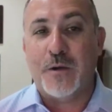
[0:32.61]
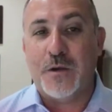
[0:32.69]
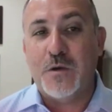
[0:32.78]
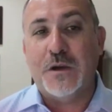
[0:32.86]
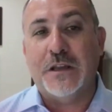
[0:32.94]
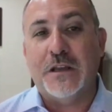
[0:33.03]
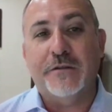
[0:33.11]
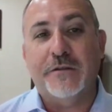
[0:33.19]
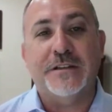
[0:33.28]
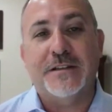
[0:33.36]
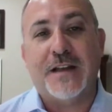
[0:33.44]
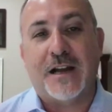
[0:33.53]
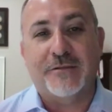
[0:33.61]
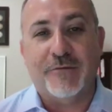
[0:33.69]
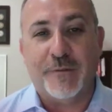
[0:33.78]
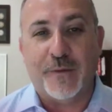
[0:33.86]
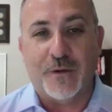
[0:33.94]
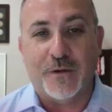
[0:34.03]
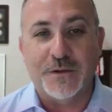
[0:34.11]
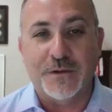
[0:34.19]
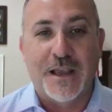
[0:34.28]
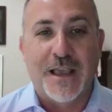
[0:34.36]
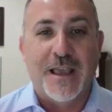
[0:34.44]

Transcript: you can increase doctor referrals.